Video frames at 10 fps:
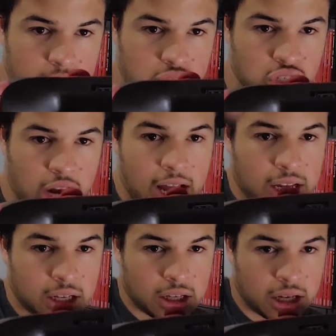
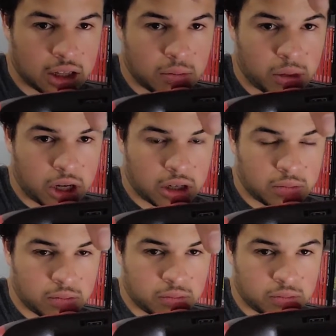jack at the
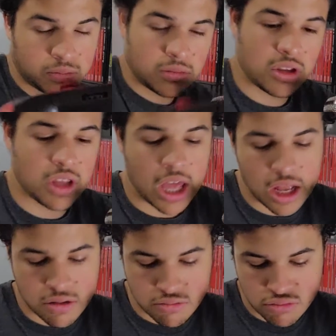bottom,
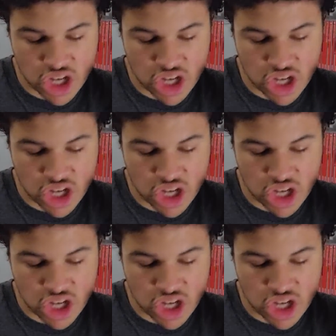then